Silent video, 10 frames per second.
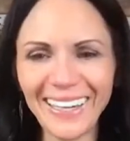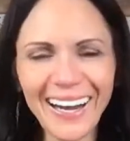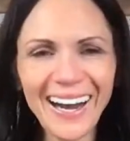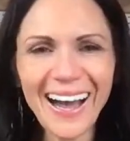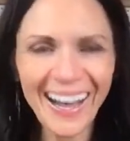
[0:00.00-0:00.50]
I'm
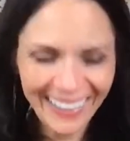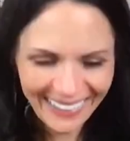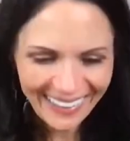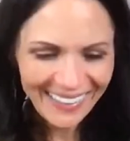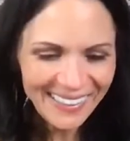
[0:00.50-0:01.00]

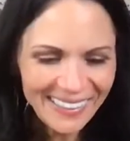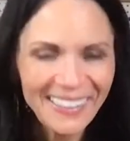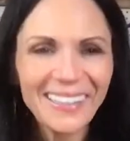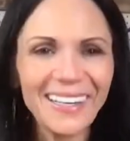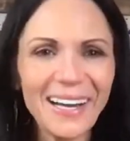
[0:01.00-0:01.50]

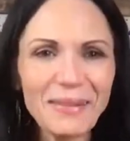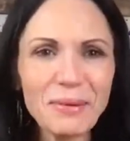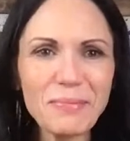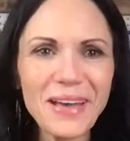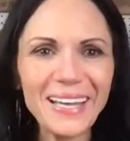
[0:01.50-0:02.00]

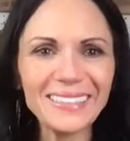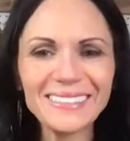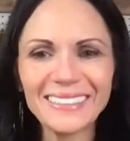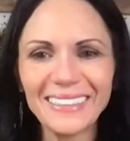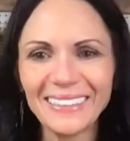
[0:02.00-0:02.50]
a mess,
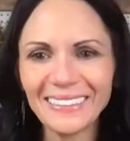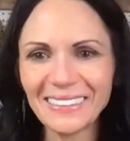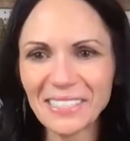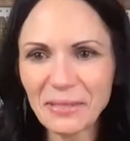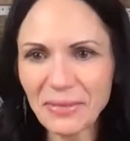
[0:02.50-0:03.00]

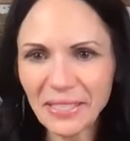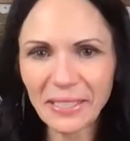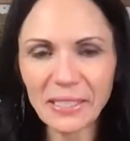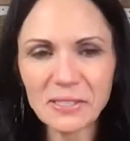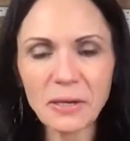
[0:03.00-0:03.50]

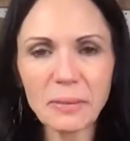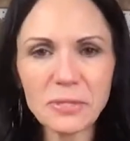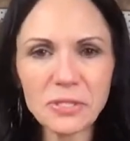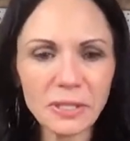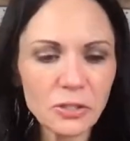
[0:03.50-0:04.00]
legitimately. So I'm
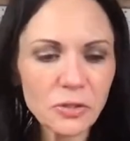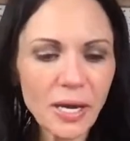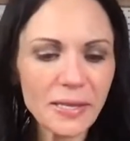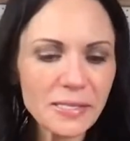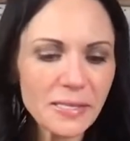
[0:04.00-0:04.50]
just gonna
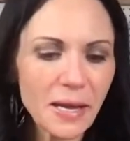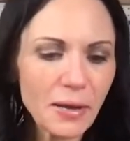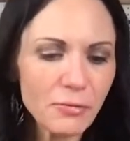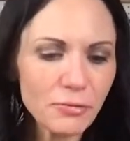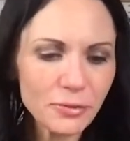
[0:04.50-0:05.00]
dry this off